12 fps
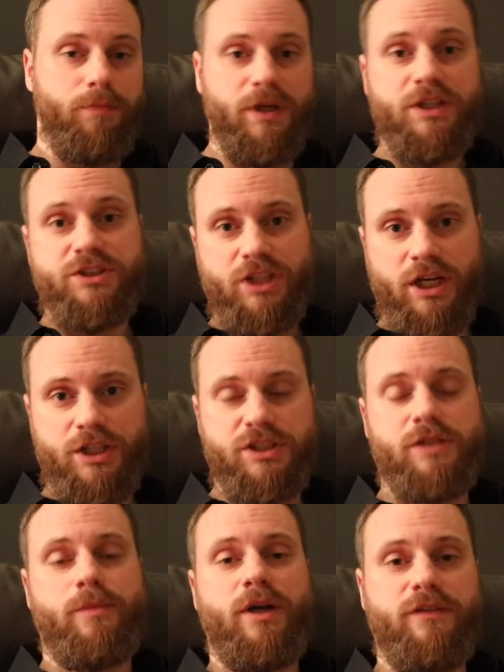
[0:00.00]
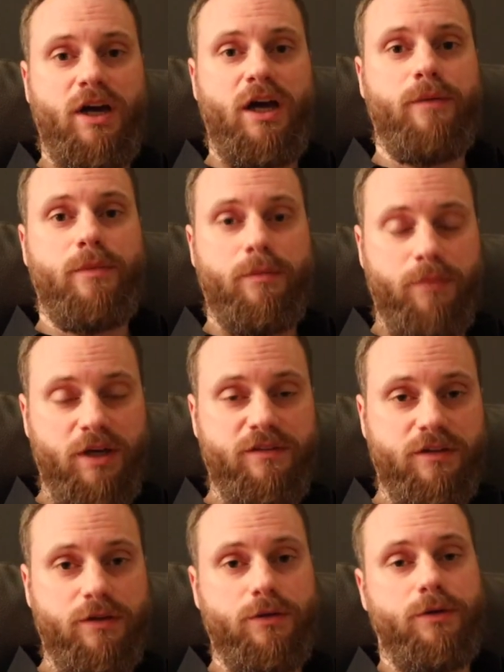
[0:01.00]
big change in my time in
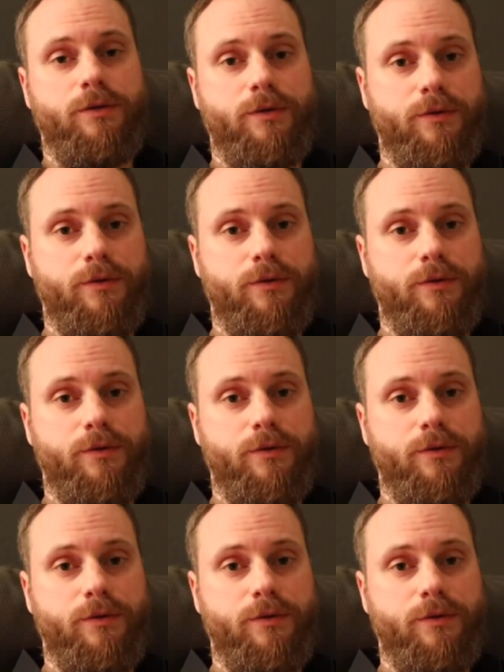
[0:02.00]
Mexico.